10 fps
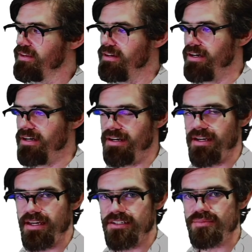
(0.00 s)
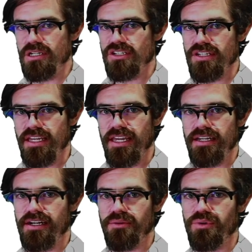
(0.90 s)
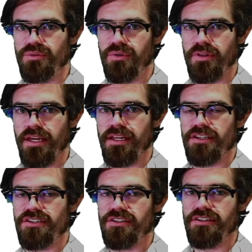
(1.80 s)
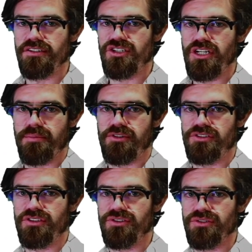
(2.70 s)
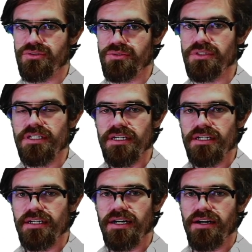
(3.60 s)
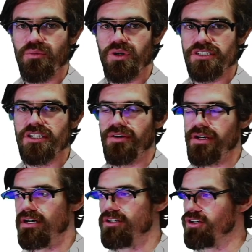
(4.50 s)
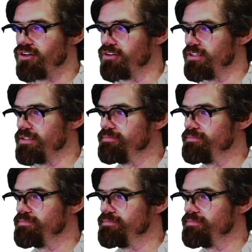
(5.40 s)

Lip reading: And as much as I can, I will relate this chapter to what's going on currently.